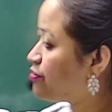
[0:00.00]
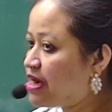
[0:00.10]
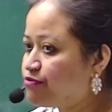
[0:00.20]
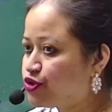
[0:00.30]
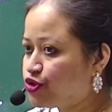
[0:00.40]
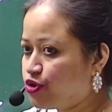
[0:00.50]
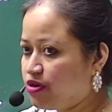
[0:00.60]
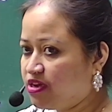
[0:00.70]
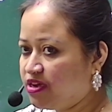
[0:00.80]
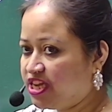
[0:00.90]
come to know.
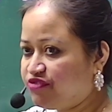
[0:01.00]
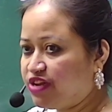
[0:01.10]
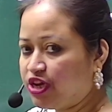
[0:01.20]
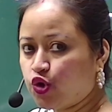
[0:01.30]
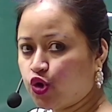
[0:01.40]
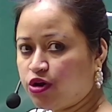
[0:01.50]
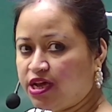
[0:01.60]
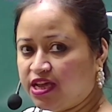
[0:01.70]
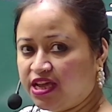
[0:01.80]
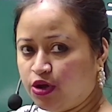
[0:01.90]
It will go,
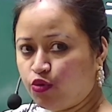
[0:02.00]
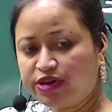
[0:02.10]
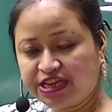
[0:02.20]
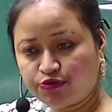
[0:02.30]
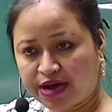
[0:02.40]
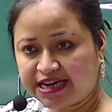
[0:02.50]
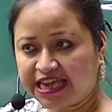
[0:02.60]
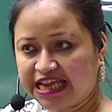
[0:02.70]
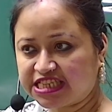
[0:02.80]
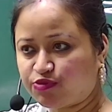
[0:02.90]
in one
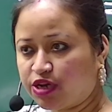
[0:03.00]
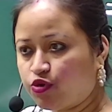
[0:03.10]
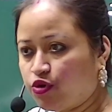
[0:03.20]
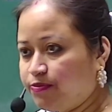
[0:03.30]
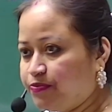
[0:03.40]
case it will go